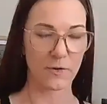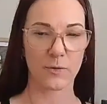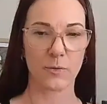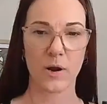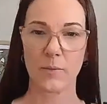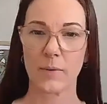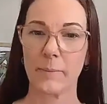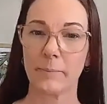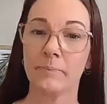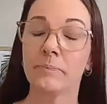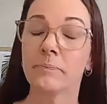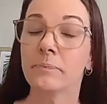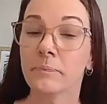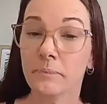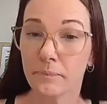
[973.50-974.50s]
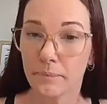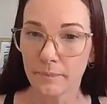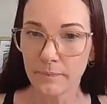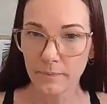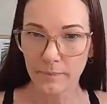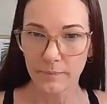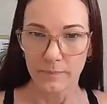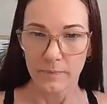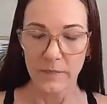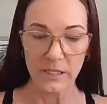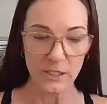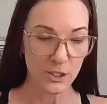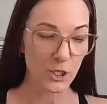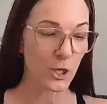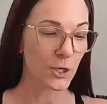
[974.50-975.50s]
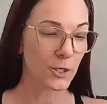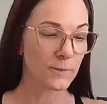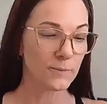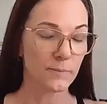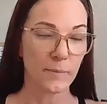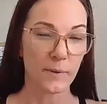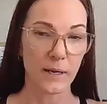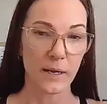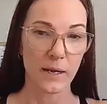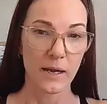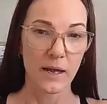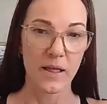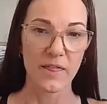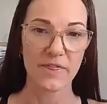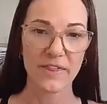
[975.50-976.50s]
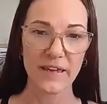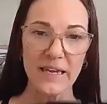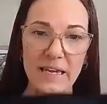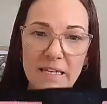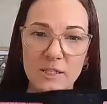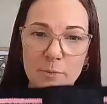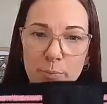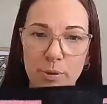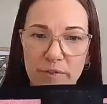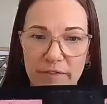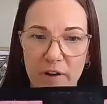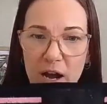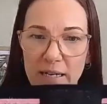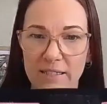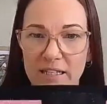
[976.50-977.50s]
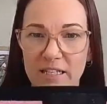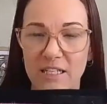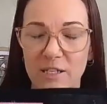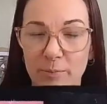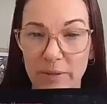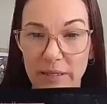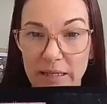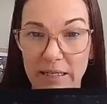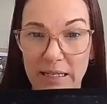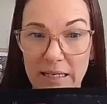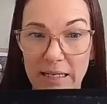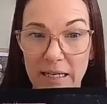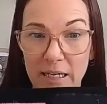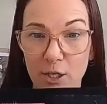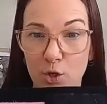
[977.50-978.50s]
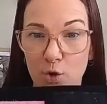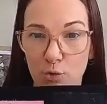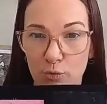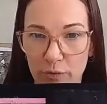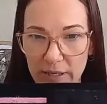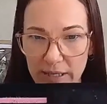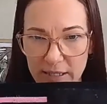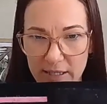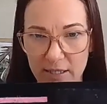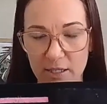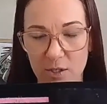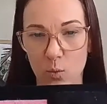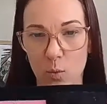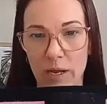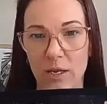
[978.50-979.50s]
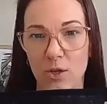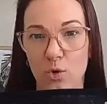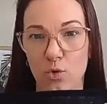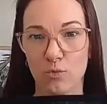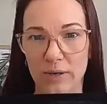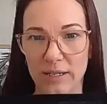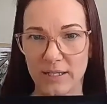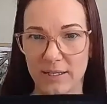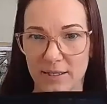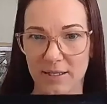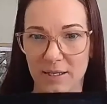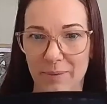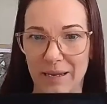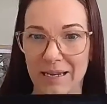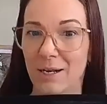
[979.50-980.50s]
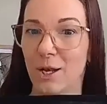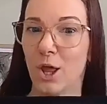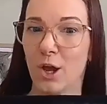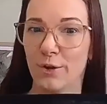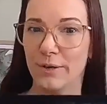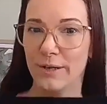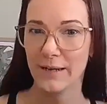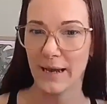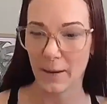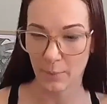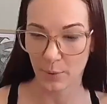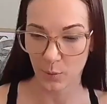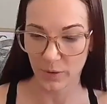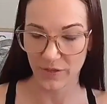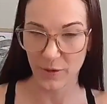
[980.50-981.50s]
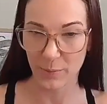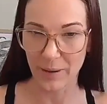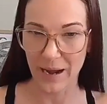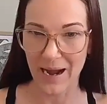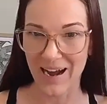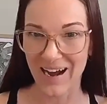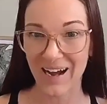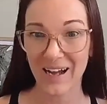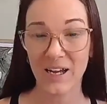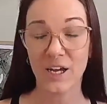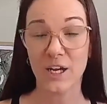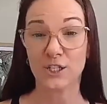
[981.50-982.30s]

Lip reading: I've got the right one. So these provide stability in your wrist where your wrists are being loaded up with the bar.